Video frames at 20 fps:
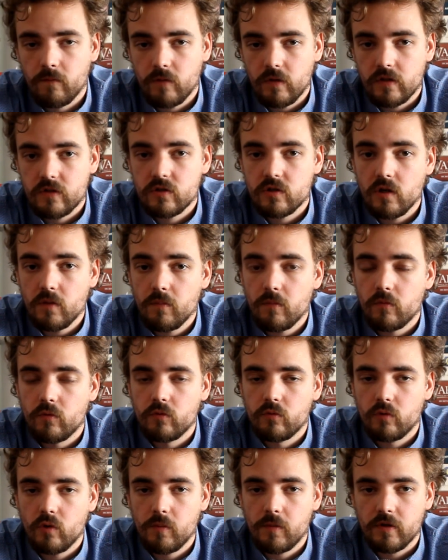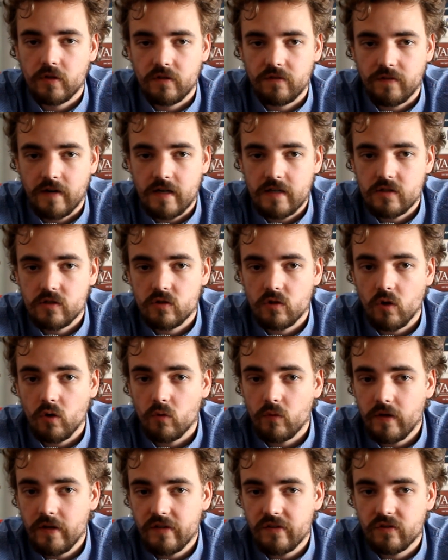Well, some robo-advisors
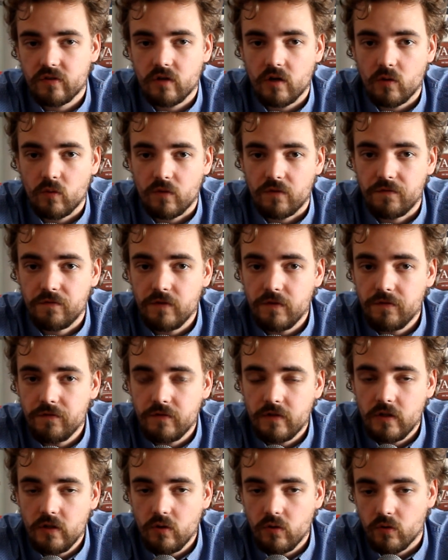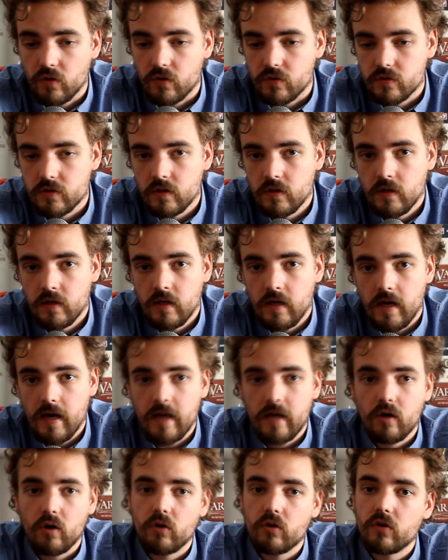already start with 50 euros
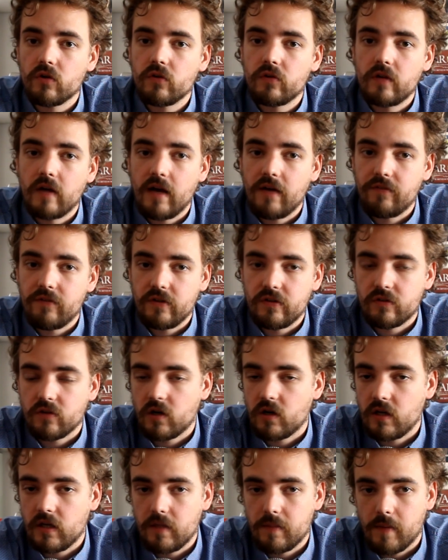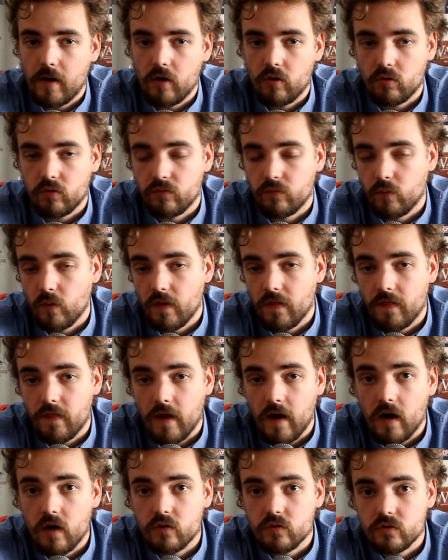and others have a starting amount of
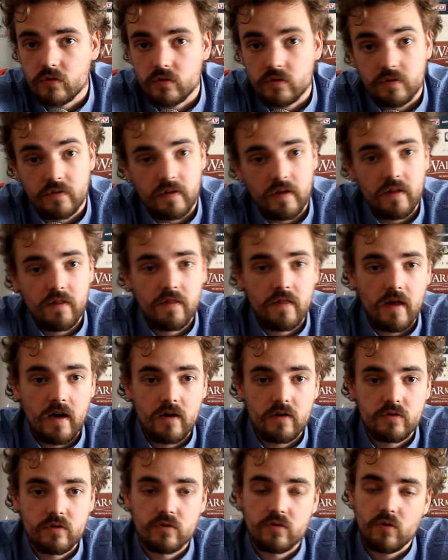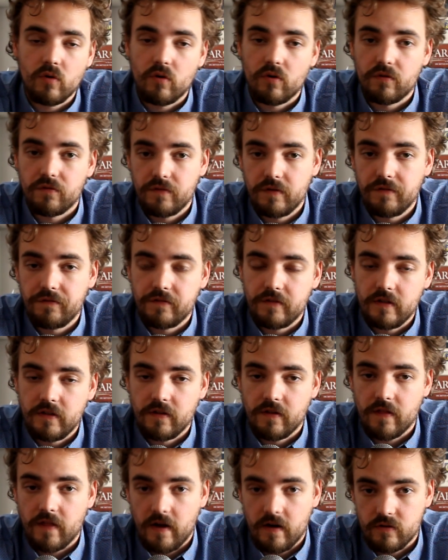1,000, 10,000 or
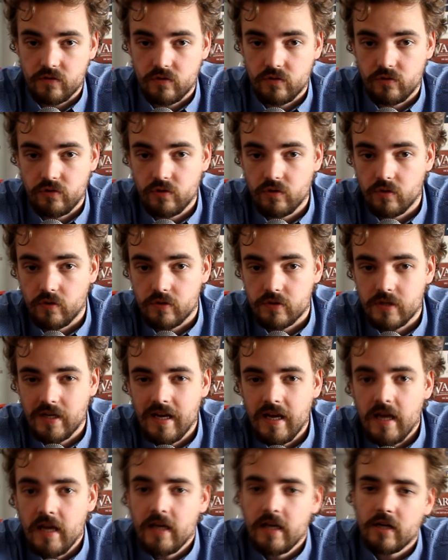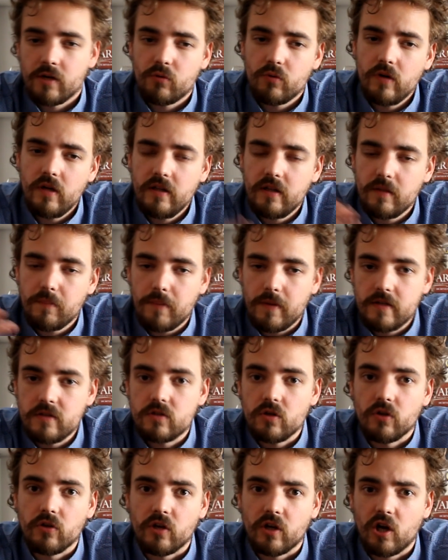15,000 euros. It really depends
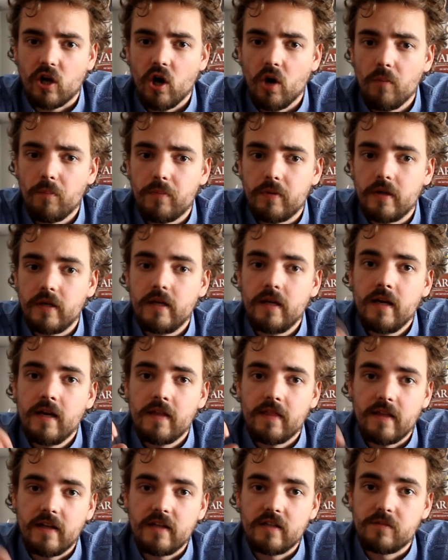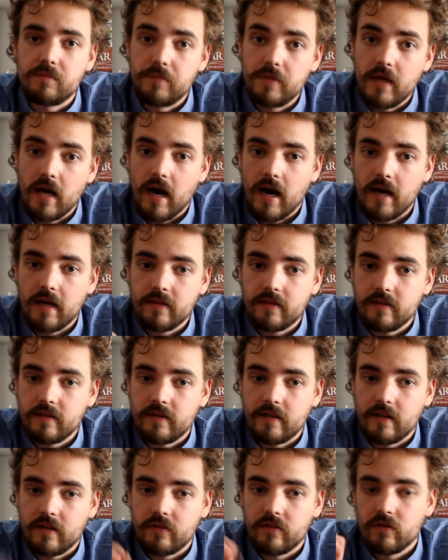on the company that is behind
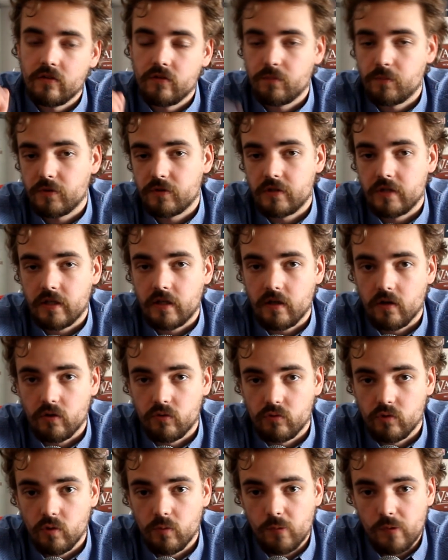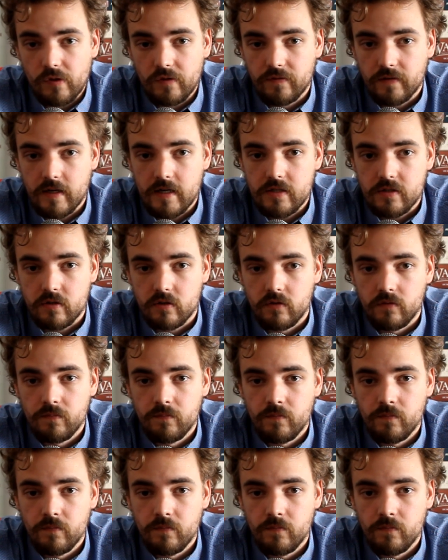that particular robo-advisor.